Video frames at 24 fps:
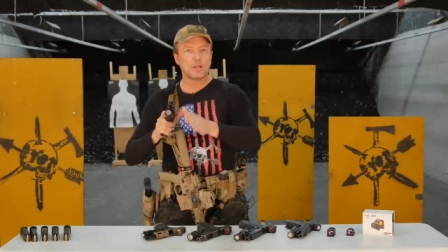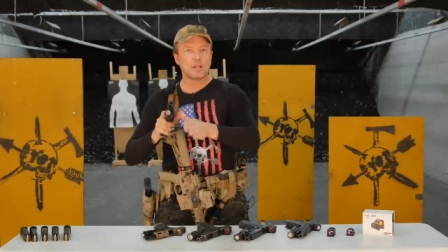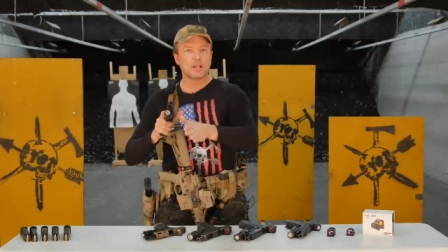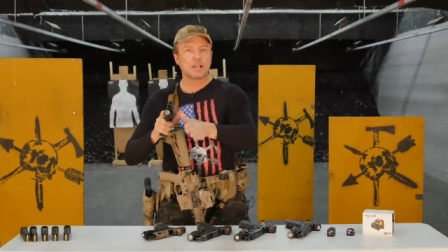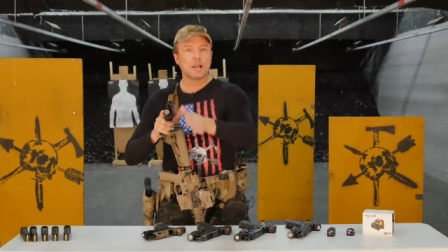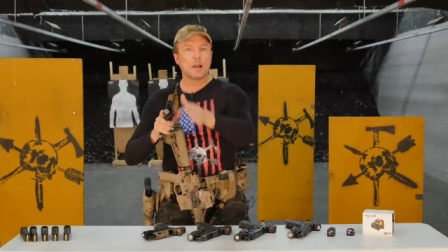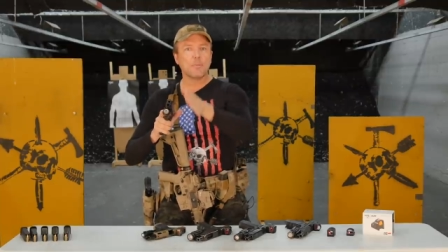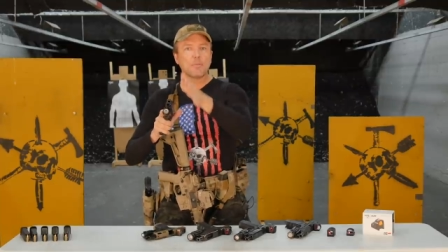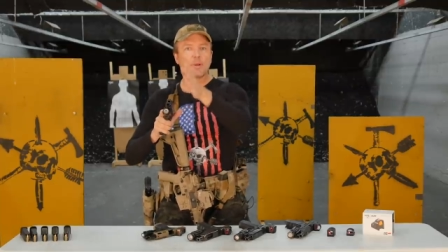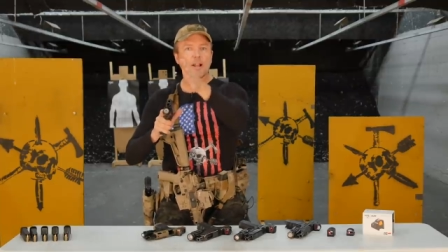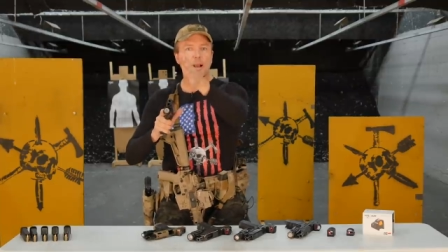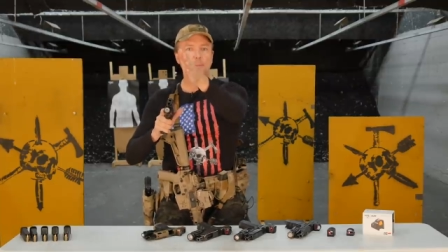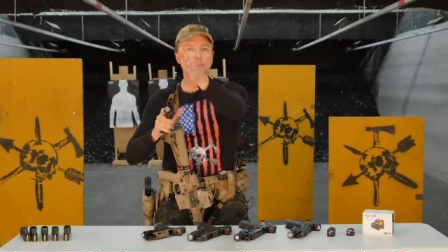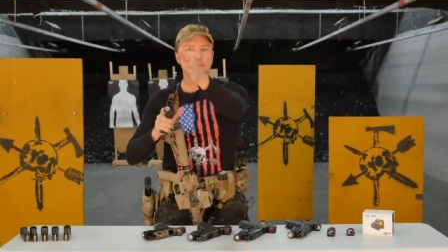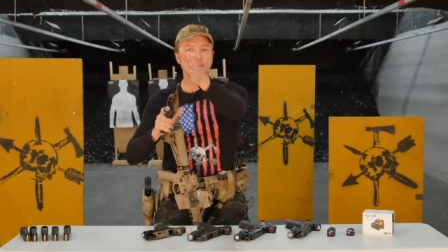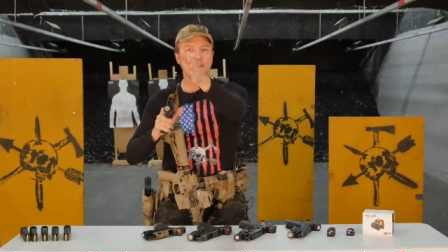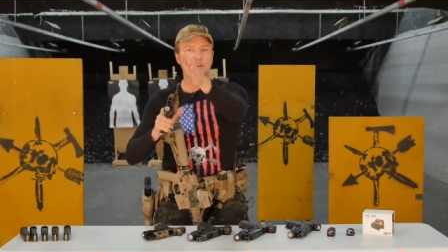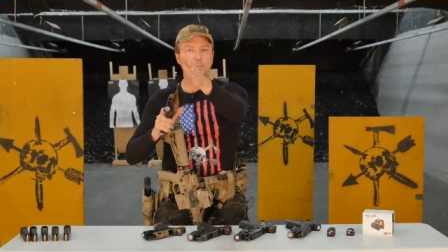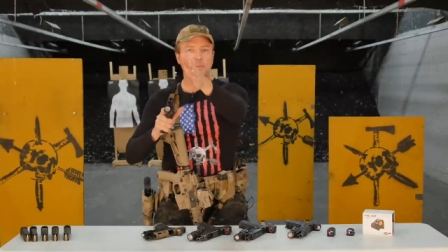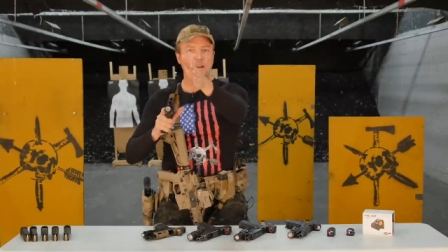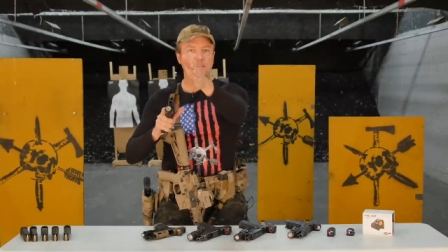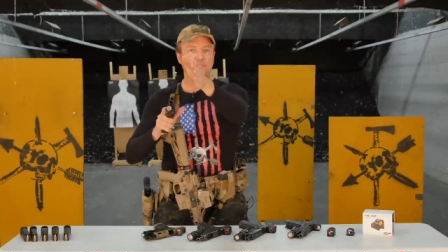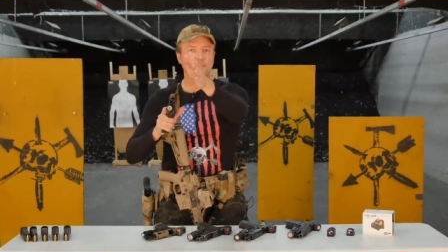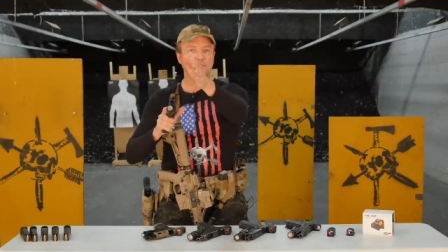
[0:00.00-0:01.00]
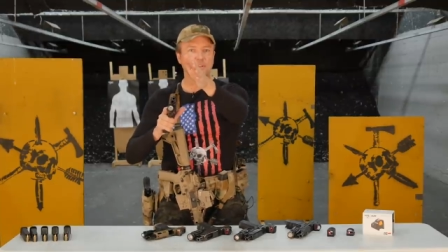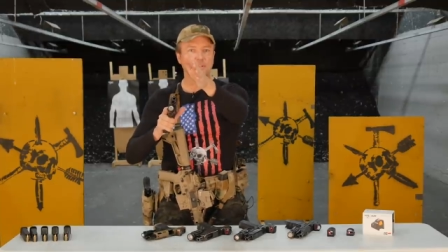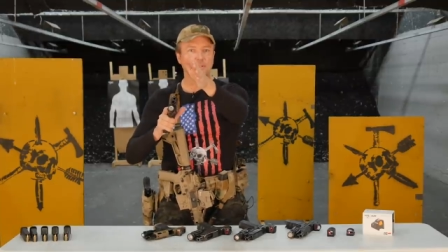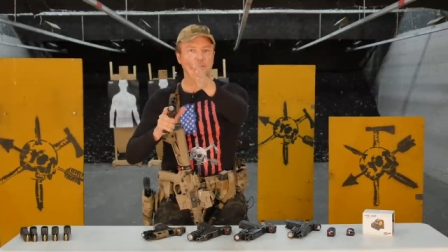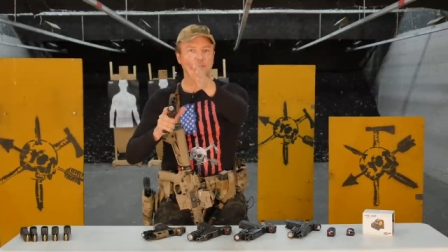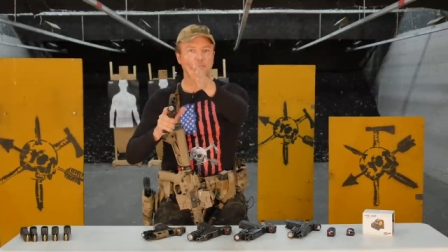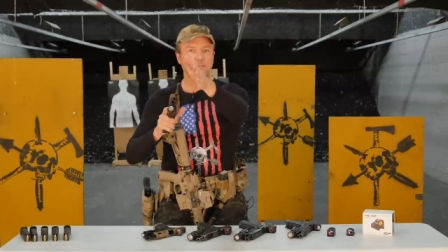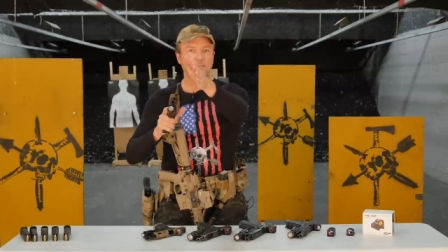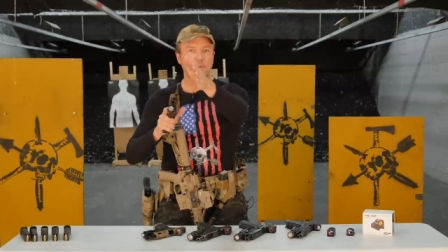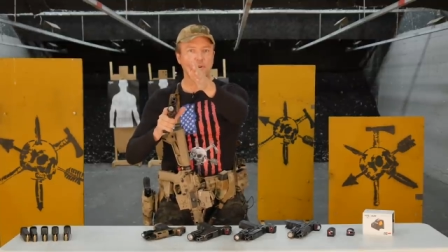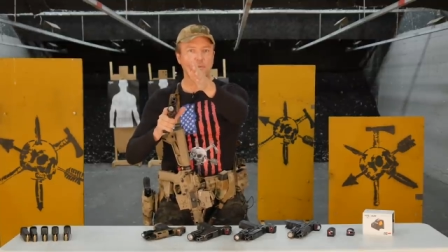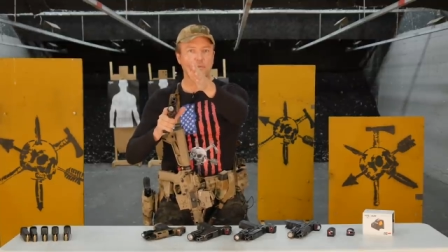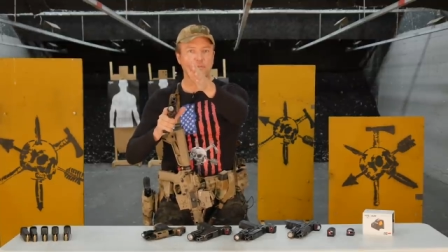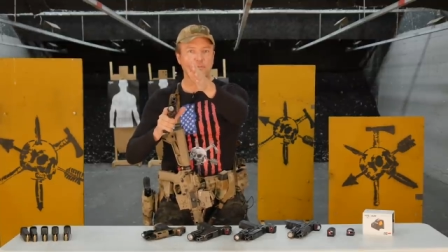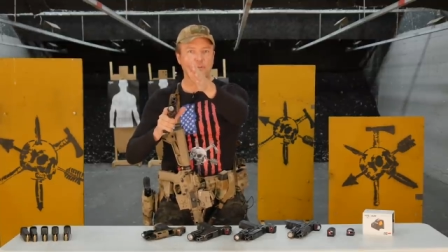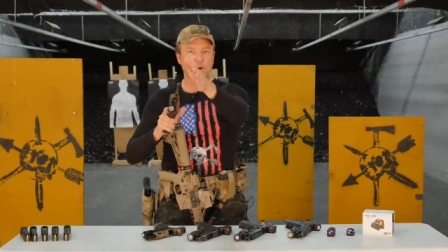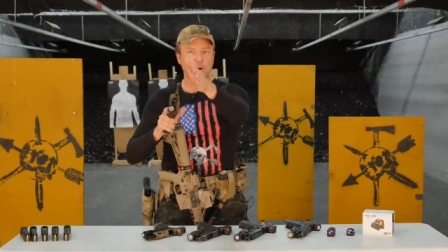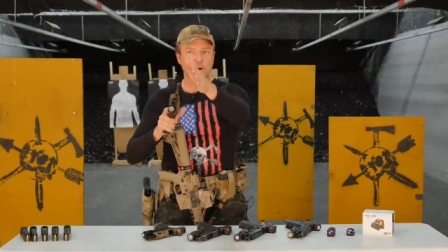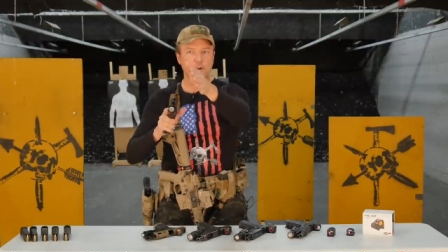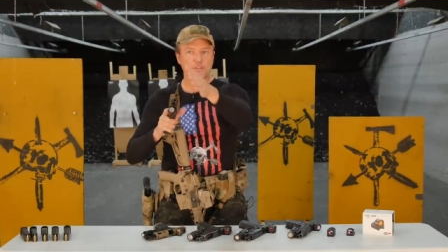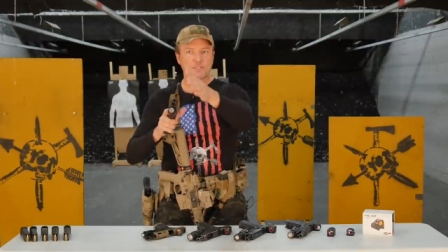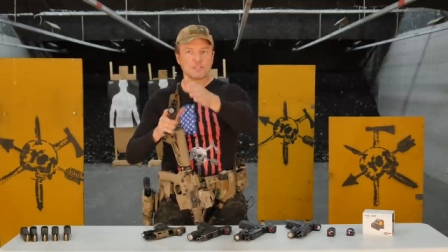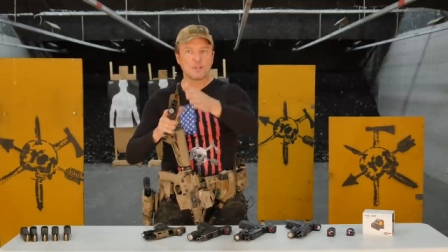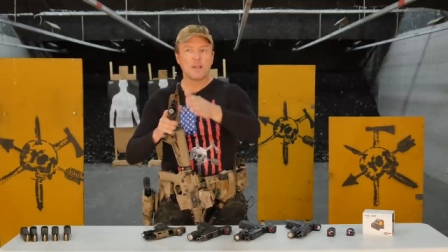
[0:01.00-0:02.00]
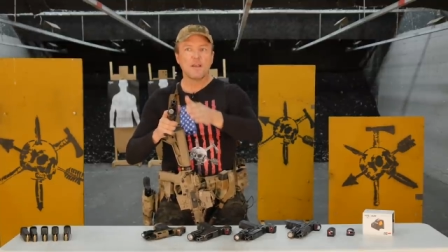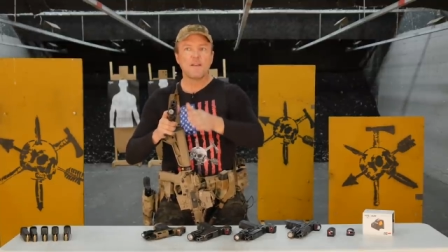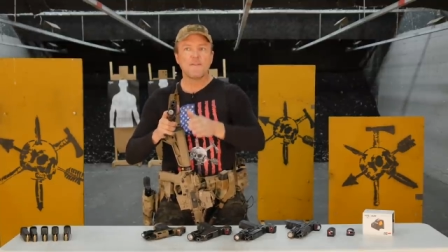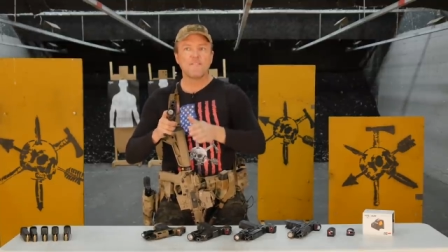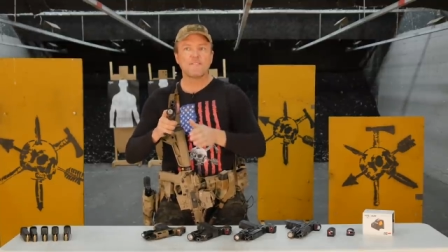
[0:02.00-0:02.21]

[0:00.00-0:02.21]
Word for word: coming up into my field of view first,